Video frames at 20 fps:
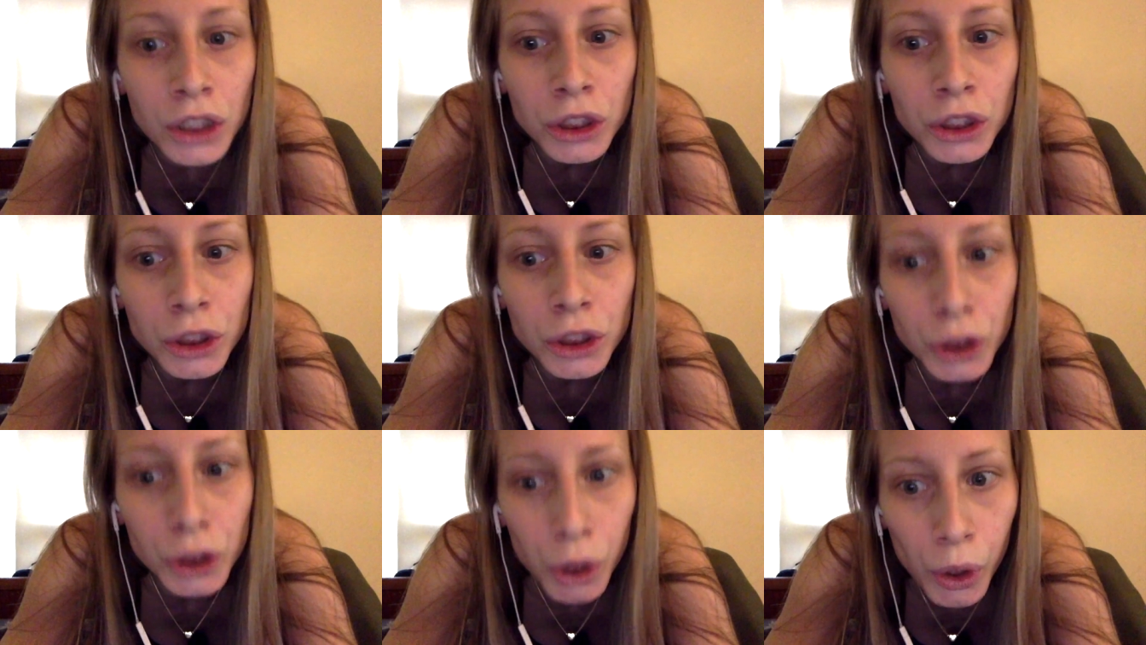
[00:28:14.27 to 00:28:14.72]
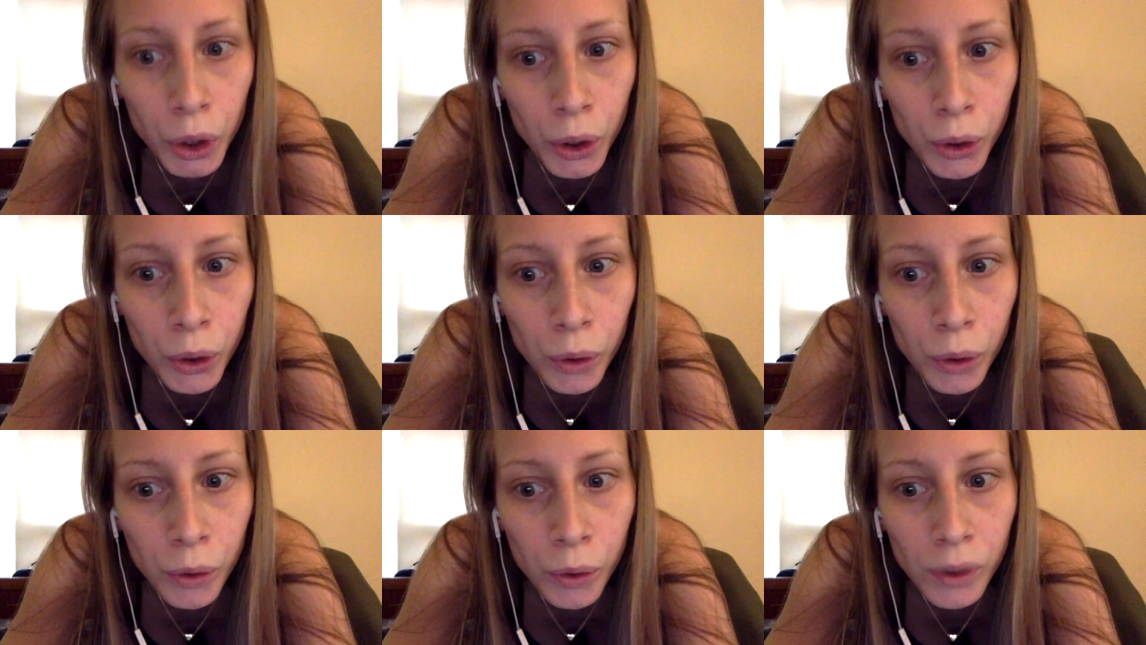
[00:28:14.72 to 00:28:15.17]

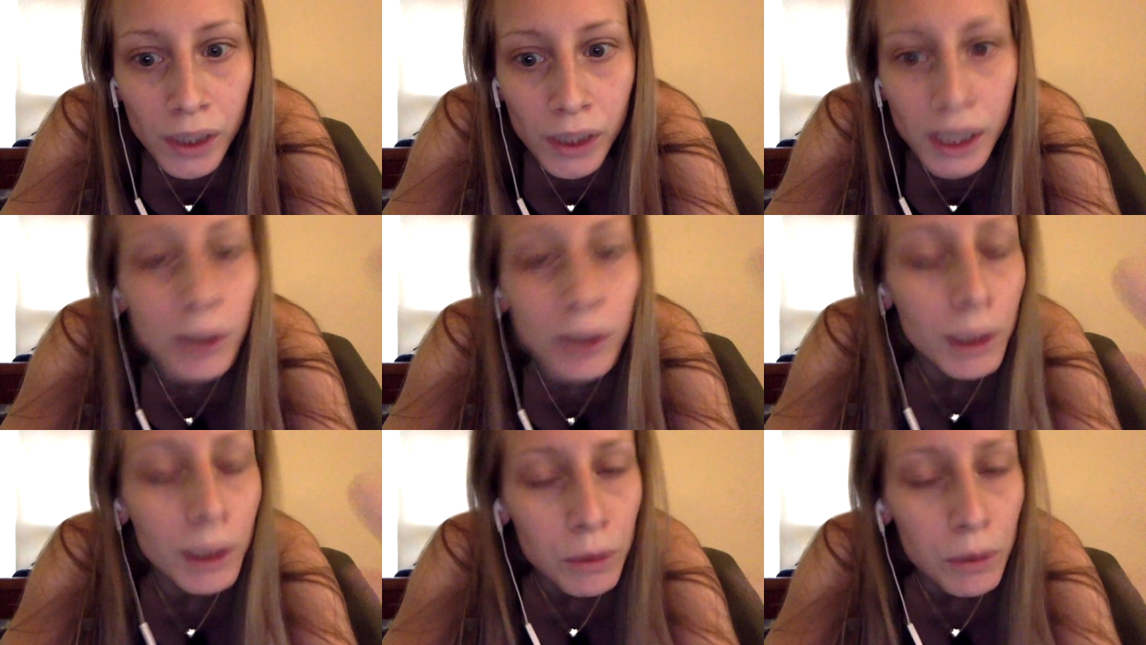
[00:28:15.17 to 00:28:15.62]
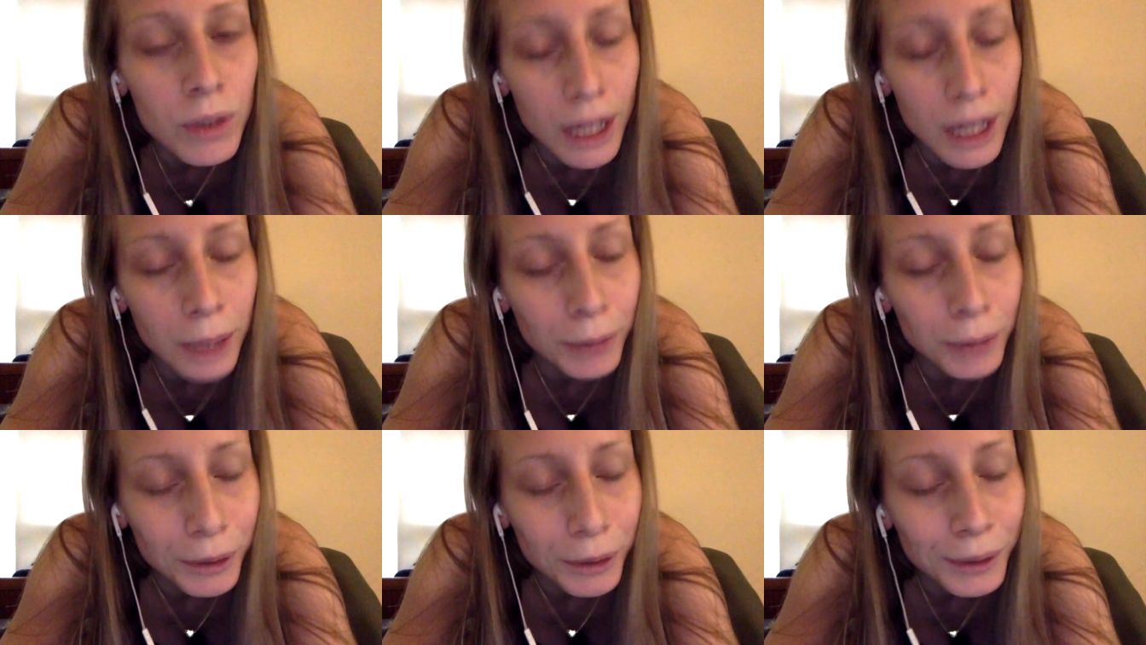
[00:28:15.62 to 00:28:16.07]
So it will
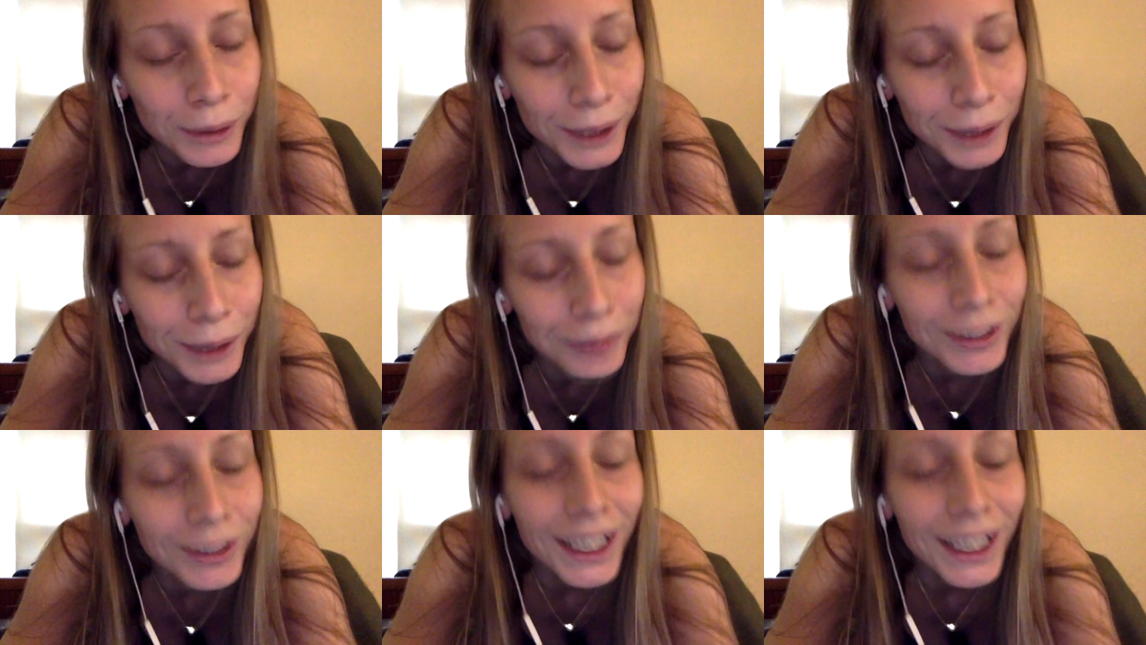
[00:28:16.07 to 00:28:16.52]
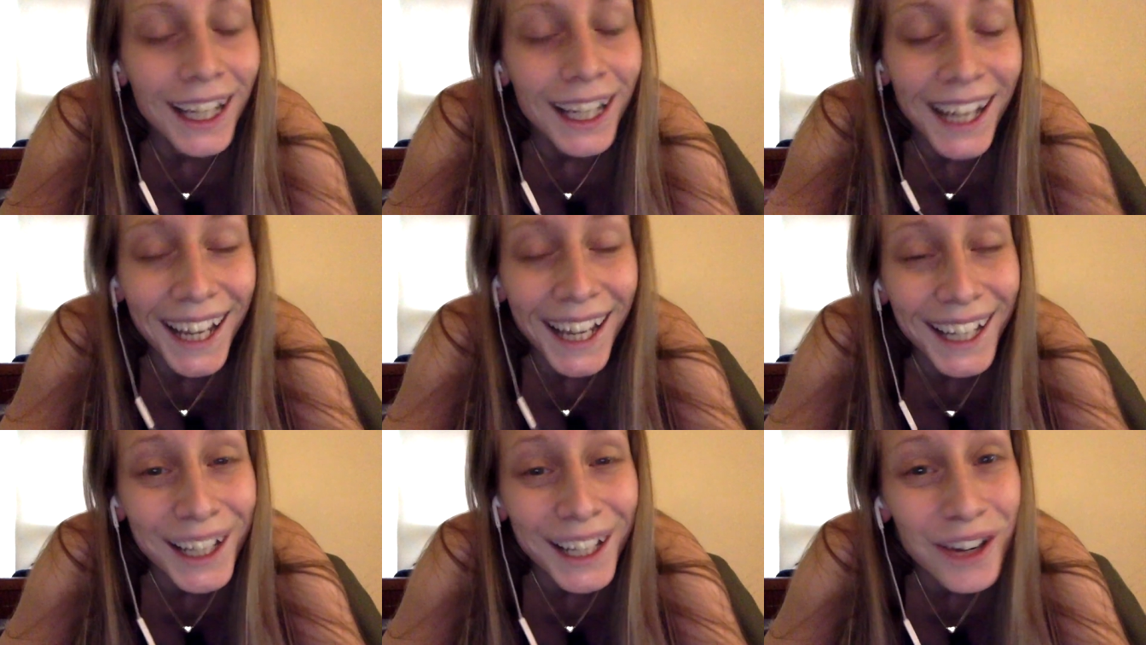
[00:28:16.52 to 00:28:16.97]
come,
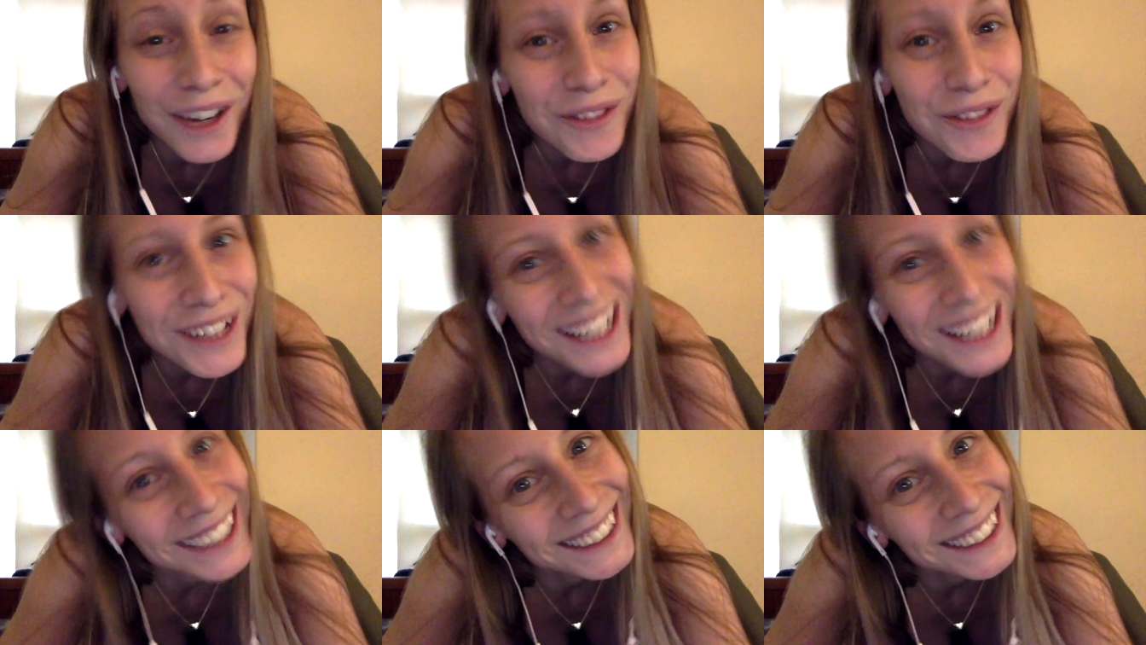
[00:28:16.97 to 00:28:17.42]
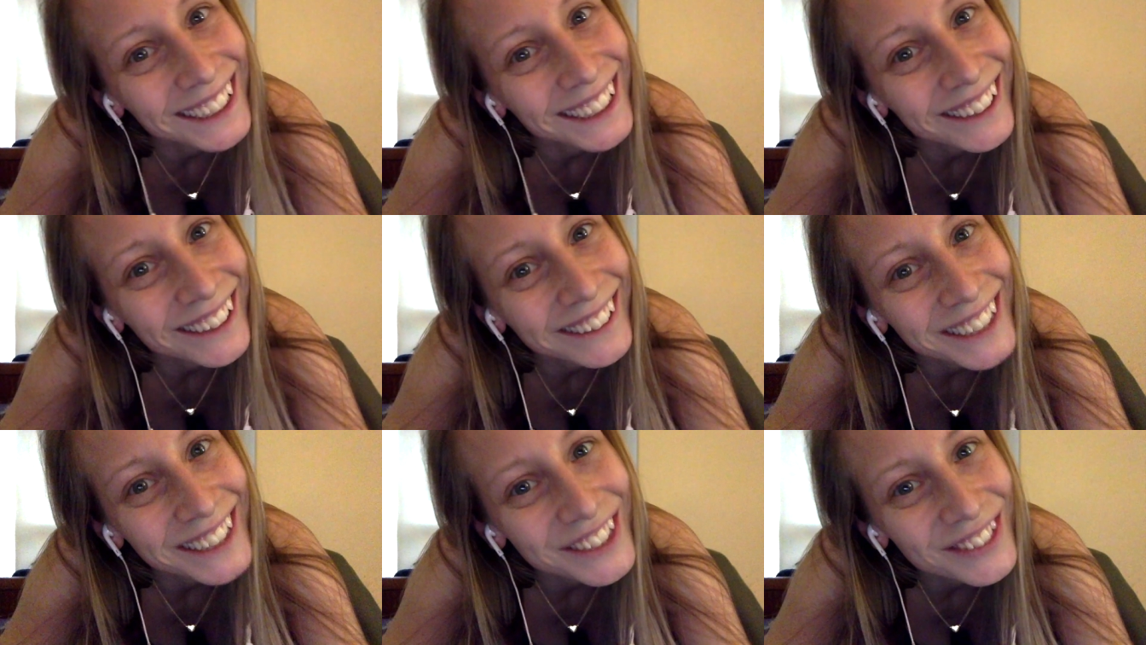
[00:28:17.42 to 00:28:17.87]
and I hope you guys
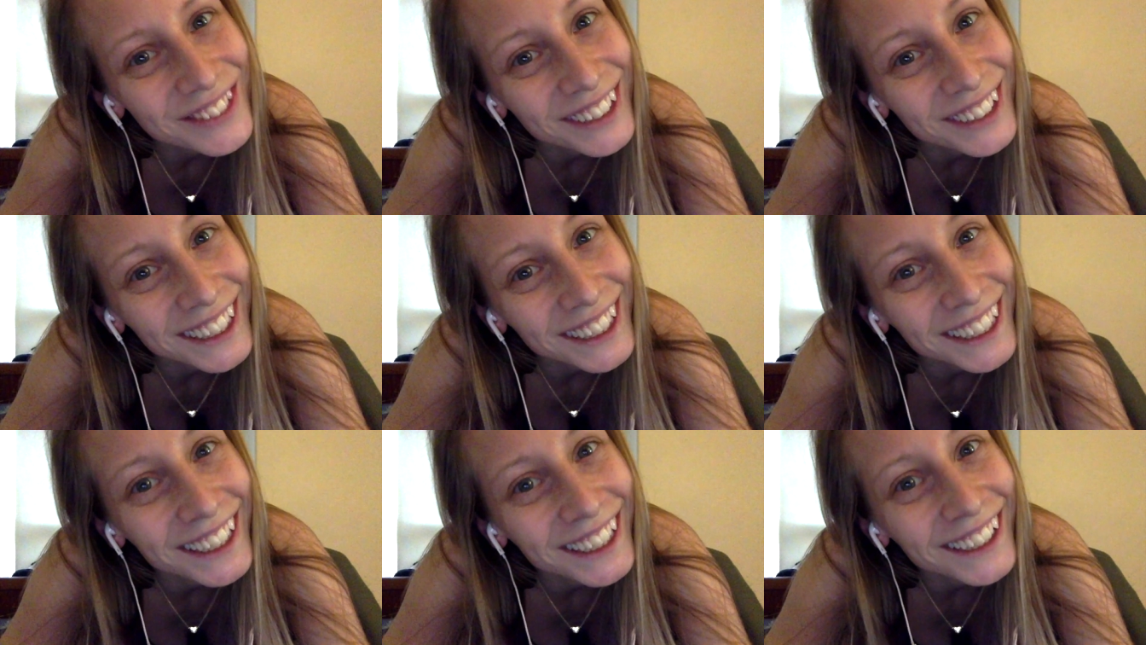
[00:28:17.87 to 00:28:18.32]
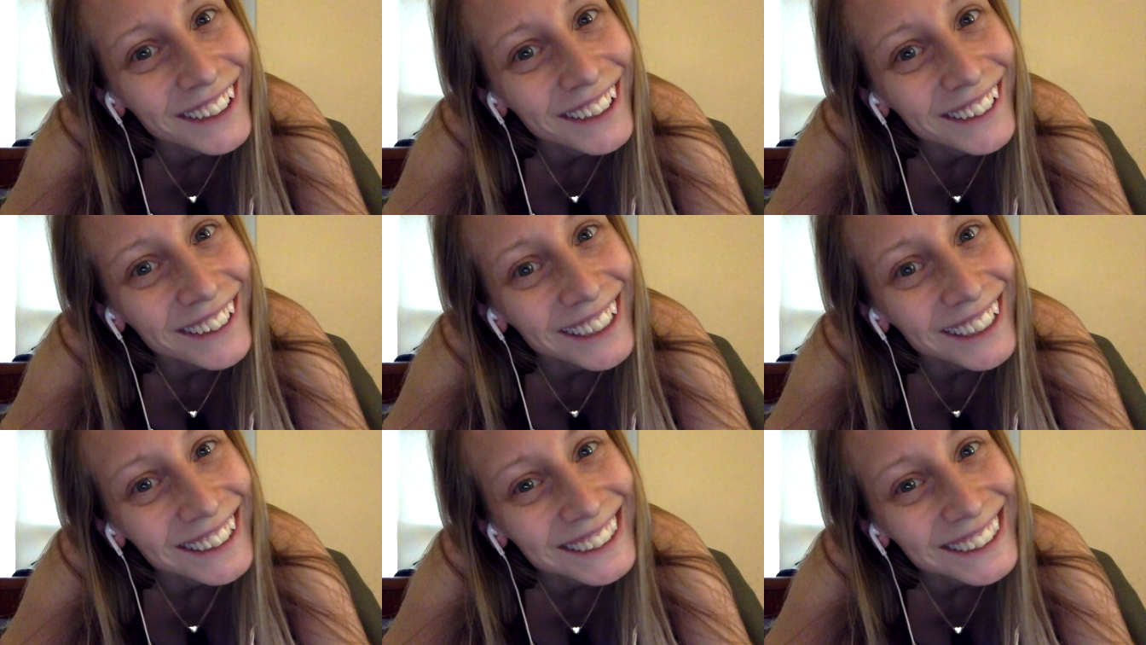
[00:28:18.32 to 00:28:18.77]
enjoyed this video,
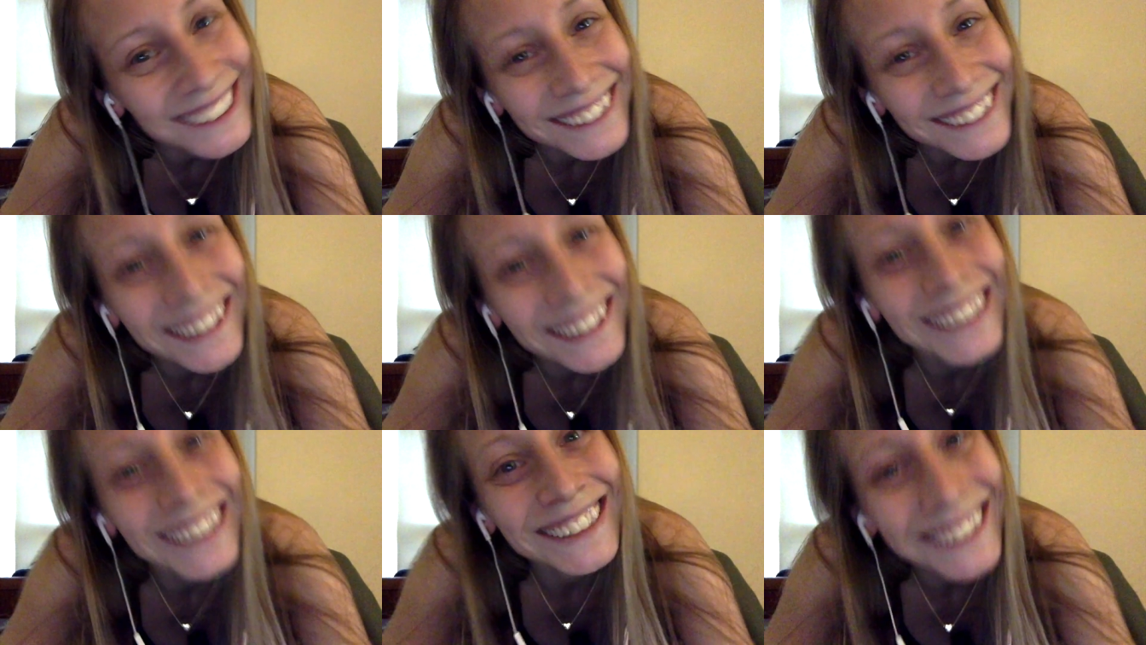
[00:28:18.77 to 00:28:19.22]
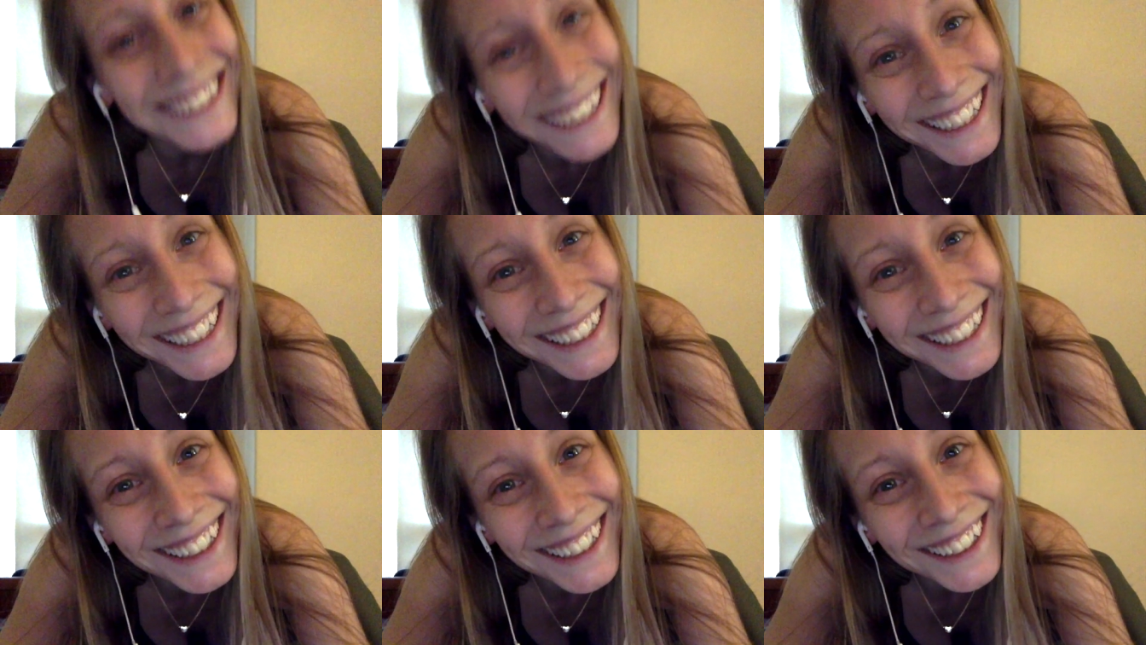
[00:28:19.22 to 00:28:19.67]
and I'll see you guys
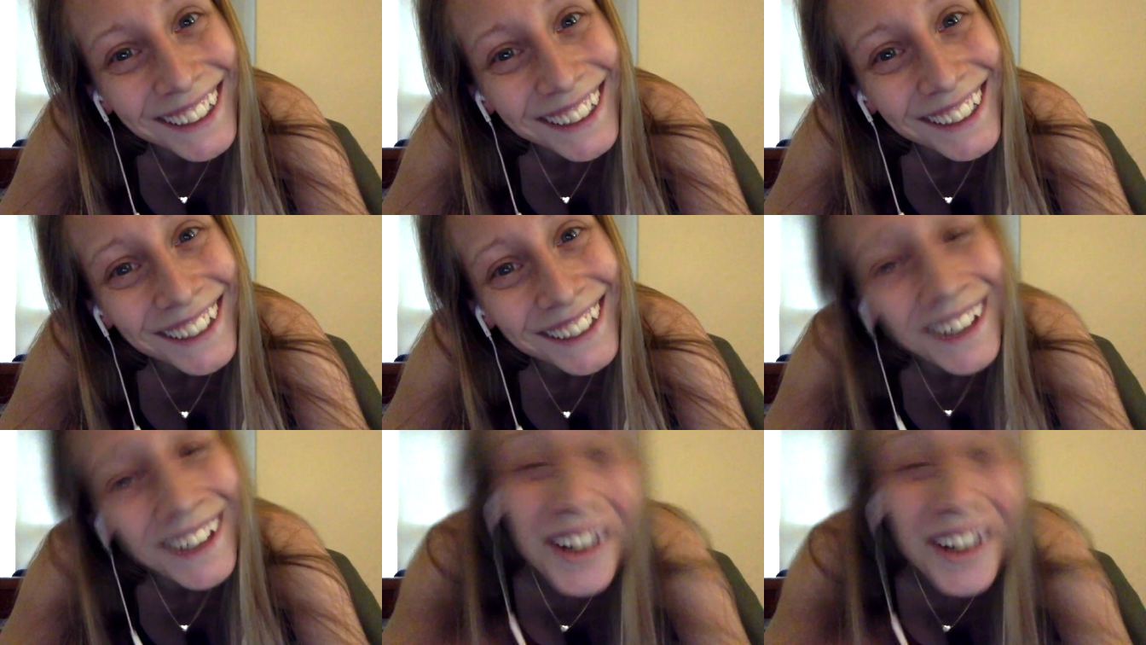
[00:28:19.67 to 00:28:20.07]
later.